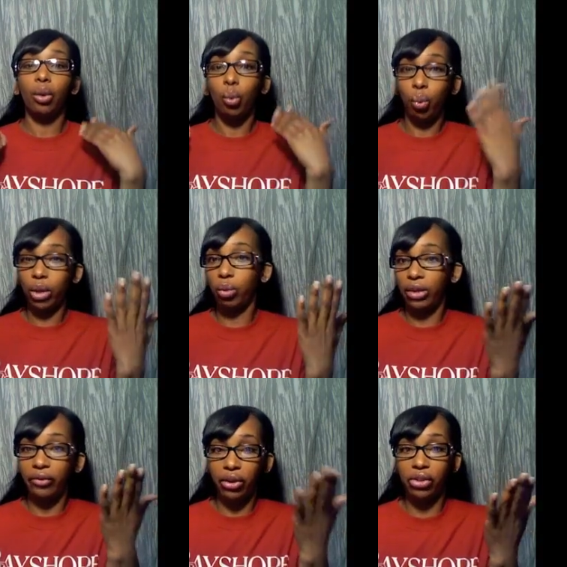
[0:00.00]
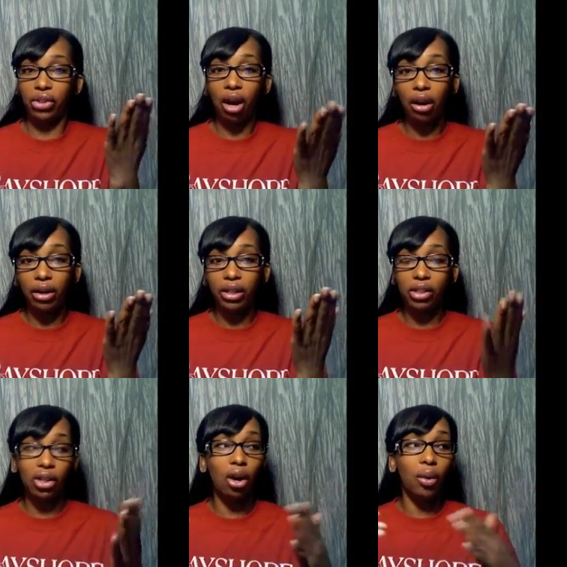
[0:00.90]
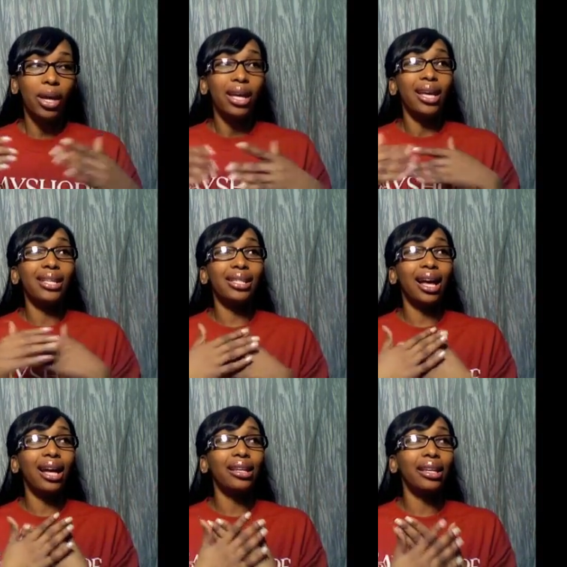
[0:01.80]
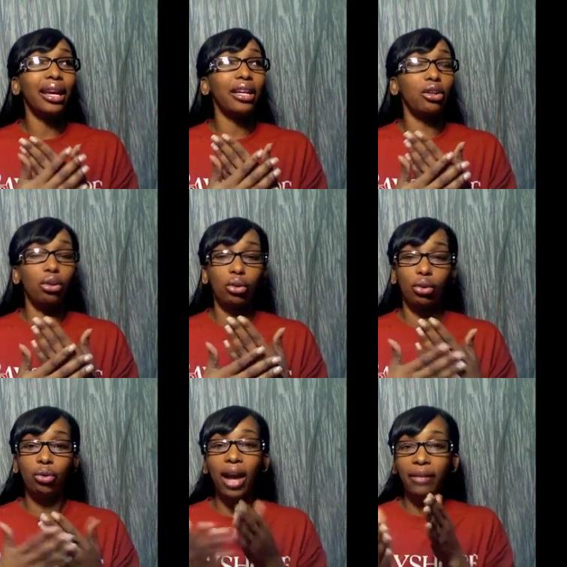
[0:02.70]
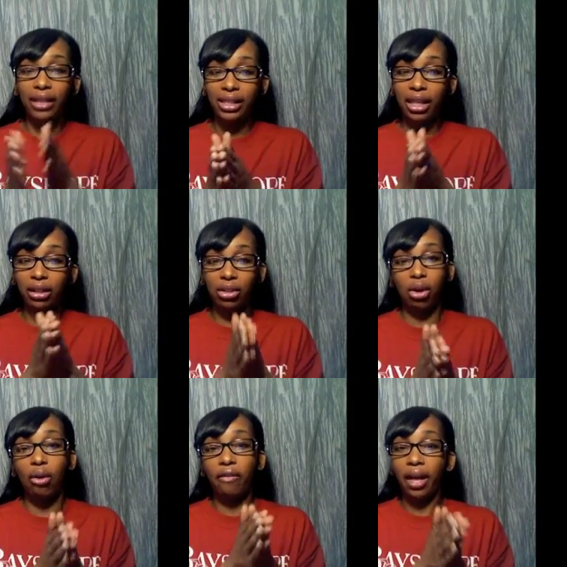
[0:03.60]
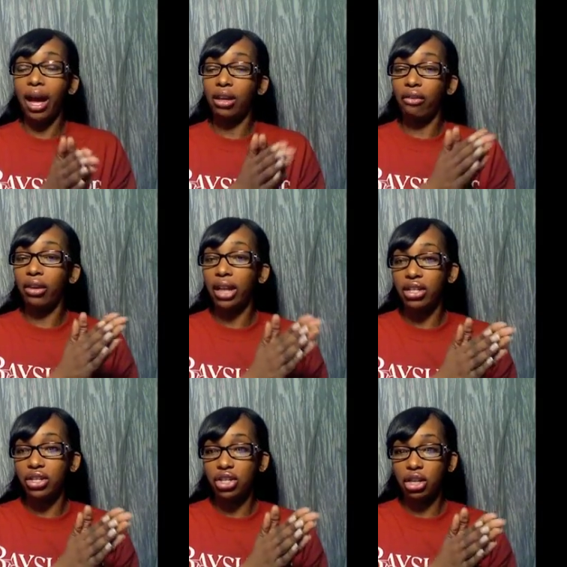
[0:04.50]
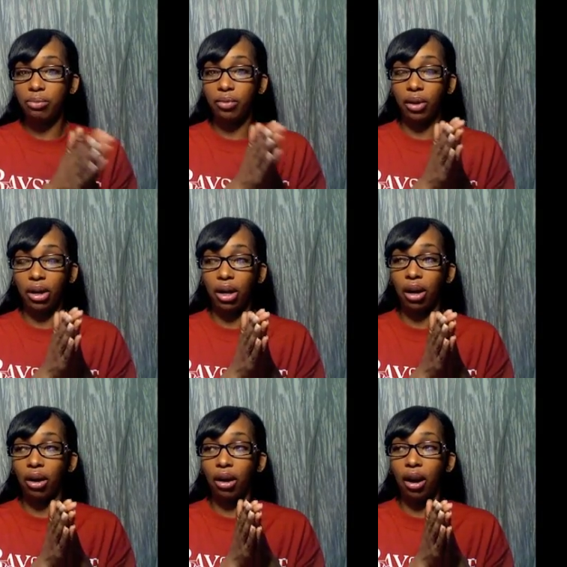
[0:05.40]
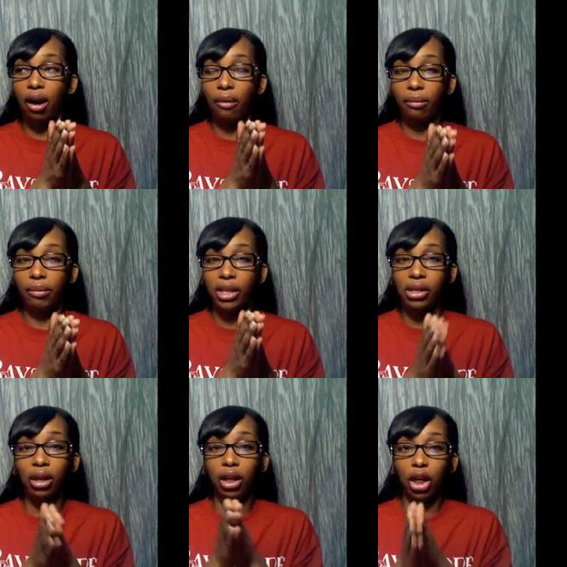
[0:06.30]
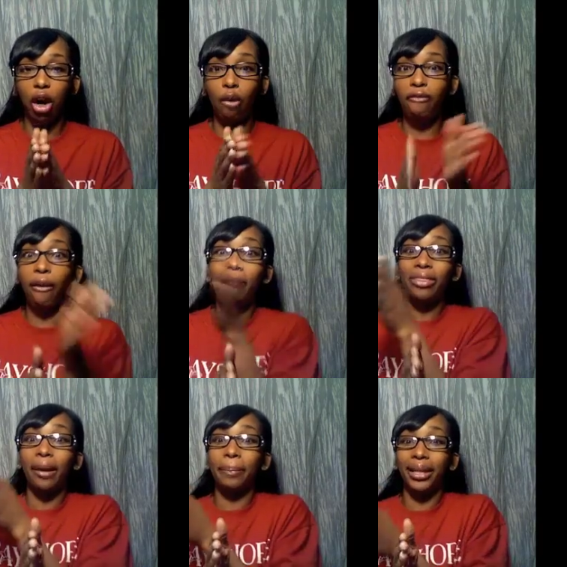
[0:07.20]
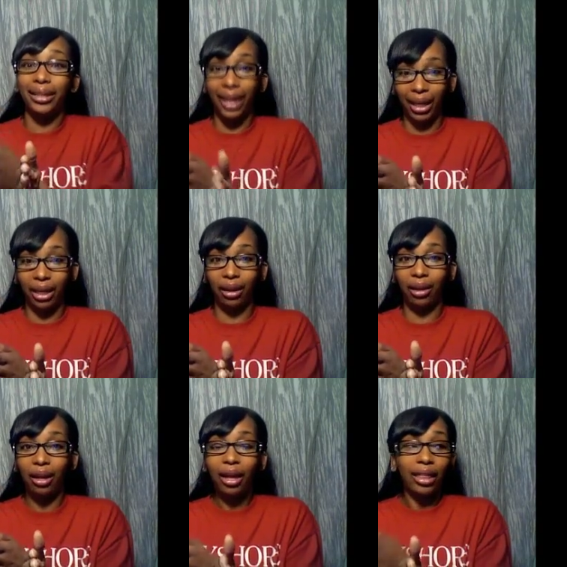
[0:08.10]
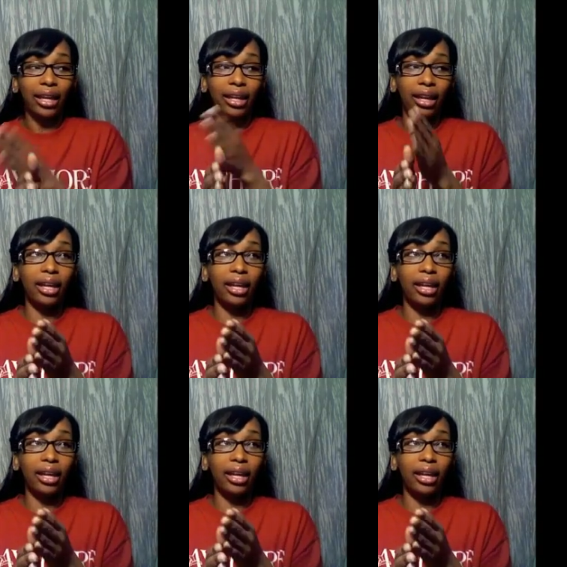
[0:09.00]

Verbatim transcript: when we first started so it's kind of like you have to set the tone for how your relationship um, is going to go from the beginning like